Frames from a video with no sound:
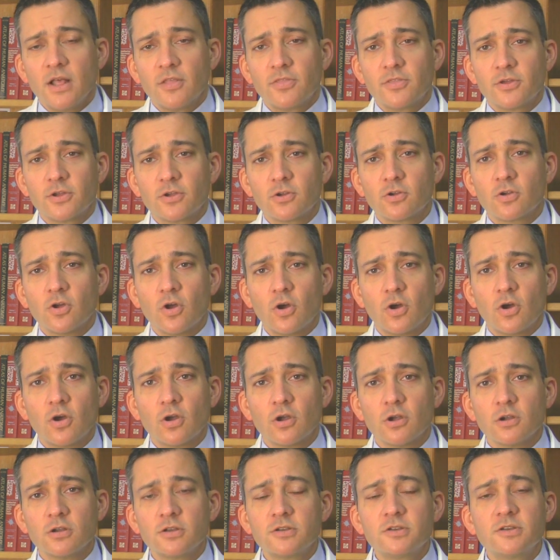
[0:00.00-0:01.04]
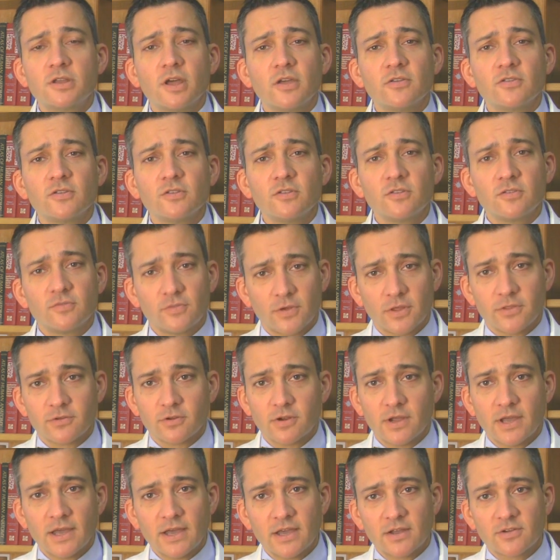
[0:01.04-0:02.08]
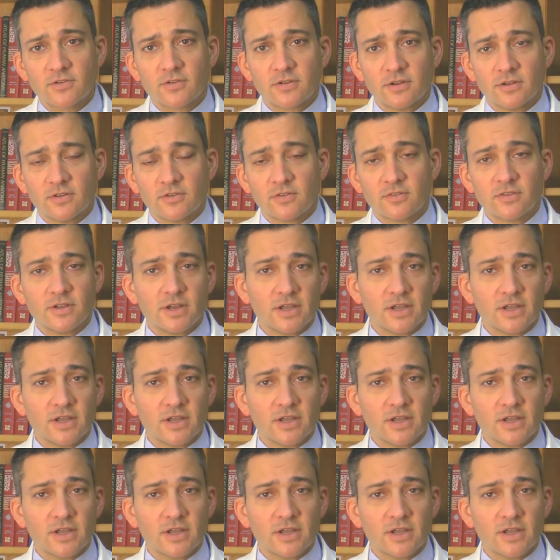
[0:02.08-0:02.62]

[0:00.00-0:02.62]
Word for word: There are dozens of other actions